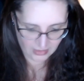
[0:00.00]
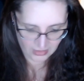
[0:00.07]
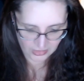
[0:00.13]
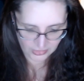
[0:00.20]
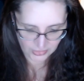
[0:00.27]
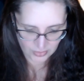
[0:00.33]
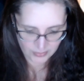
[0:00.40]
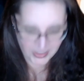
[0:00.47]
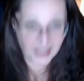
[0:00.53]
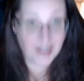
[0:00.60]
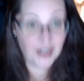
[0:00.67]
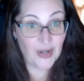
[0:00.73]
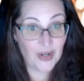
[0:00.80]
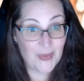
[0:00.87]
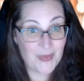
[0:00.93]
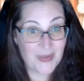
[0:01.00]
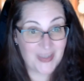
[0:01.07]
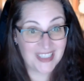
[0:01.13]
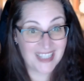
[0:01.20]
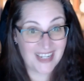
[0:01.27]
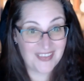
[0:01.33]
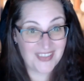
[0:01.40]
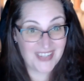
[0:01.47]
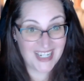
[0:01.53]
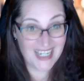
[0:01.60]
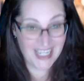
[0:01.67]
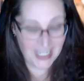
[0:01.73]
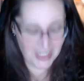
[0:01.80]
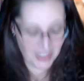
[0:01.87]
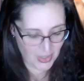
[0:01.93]
I'll know better once I read
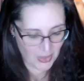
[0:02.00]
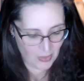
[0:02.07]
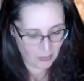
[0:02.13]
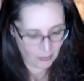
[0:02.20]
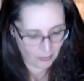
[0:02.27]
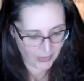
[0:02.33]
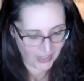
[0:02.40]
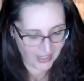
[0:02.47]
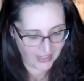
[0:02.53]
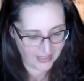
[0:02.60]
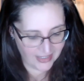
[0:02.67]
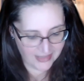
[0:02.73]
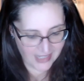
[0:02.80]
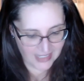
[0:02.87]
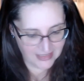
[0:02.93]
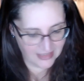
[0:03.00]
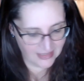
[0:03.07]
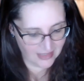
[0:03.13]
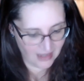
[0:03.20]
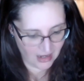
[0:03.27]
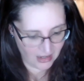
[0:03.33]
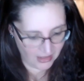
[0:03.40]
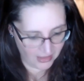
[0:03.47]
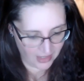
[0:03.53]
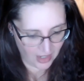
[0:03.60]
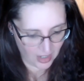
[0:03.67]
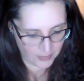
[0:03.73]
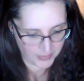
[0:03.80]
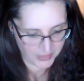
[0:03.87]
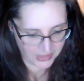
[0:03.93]
it, but that's not
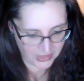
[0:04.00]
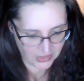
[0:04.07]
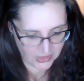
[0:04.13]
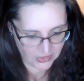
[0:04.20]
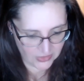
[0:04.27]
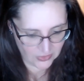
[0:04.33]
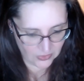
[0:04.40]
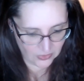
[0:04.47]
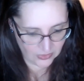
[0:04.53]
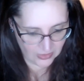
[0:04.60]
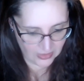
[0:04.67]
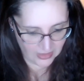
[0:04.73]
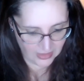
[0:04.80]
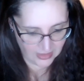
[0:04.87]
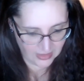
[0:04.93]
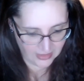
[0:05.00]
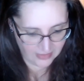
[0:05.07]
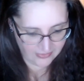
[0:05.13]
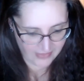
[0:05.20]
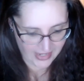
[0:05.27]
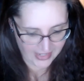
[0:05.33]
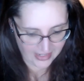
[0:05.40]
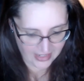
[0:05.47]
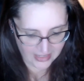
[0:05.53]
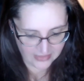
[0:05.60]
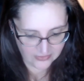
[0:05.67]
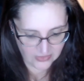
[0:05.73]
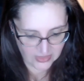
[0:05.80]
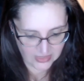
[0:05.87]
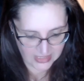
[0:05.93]
uncommon to do that
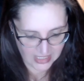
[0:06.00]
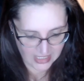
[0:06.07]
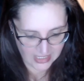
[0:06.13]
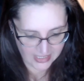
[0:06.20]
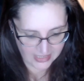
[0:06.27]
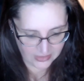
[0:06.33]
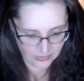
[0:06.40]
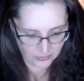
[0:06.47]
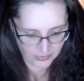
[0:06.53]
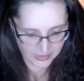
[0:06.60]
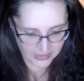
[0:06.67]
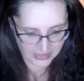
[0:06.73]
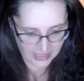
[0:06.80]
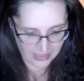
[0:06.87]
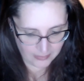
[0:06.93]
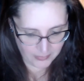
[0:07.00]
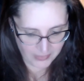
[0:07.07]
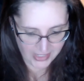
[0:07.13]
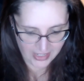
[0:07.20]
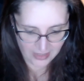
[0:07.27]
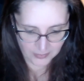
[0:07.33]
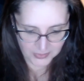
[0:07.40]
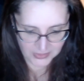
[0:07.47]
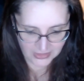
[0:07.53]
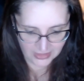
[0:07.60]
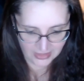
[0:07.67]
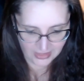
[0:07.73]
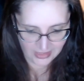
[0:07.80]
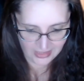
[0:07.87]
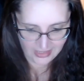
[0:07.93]
kind of design with time gaps.
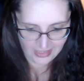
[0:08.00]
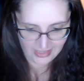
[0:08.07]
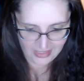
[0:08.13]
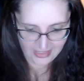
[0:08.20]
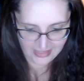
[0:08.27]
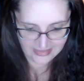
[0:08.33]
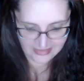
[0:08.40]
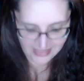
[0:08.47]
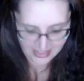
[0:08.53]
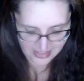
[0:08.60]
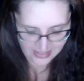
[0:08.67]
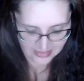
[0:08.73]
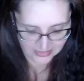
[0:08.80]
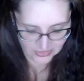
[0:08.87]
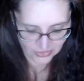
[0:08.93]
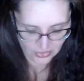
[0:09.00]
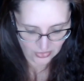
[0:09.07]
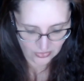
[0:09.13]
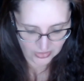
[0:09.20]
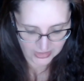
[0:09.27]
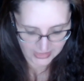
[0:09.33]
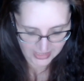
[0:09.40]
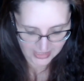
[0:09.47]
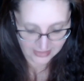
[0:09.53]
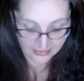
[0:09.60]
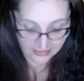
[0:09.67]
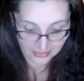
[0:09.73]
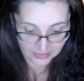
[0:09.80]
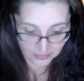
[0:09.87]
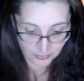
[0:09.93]
And yeah, so yeah,
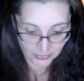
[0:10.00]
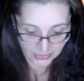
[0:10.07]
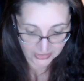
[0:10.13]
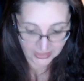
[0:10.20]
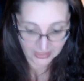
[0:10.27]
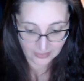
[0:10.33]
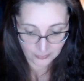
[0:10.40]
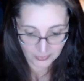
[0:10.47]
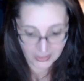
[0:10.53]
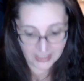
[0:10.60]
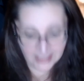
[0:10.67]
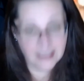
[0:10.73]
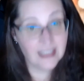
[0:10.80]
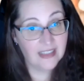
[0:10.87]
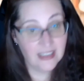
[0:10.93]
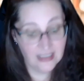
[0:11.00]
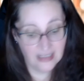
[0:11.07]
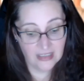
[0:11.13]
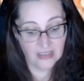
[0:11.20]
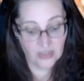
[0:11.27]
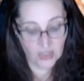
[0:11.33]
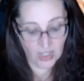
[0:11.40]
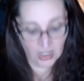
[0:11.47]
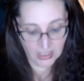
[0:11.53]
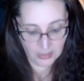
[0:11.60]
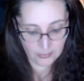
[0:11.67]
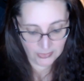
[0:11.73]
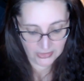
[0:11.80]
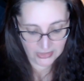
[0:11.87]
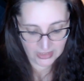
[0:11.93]
this book, when I said this is a
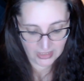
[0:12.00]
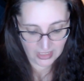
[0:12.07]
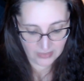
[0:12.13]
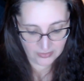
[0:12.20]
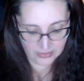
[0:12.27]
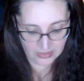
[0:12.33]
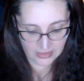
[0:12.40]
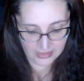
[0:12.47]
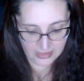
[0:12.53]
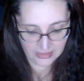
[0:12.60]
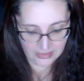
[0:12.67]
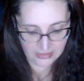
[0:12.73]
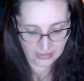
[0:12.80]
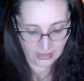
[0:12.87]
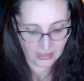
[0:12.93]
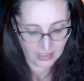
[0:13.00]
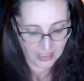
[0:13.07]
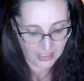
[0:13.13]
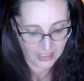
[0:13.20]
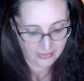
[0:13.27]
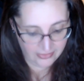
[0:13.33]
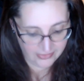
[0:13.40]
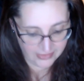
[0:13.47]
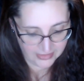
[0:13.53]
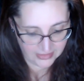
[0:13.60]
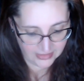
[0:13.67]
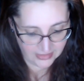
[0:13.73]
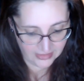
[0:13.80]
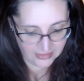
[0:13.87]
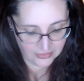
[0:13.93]
chunky book, I was not kidding y'all. This
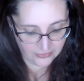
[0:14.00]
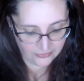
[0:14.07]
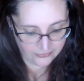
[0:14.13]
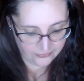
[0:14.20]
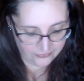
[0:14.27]
is